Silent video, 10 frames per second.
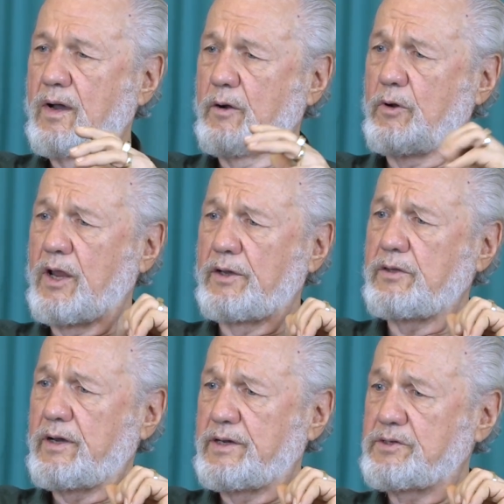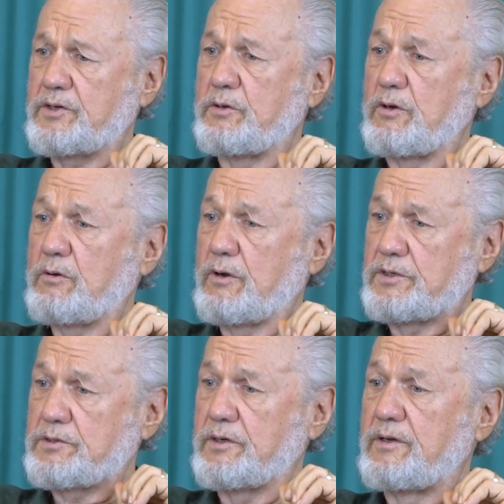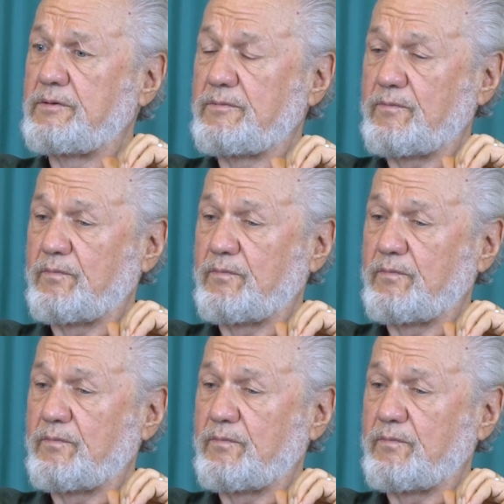I would like to ask you a question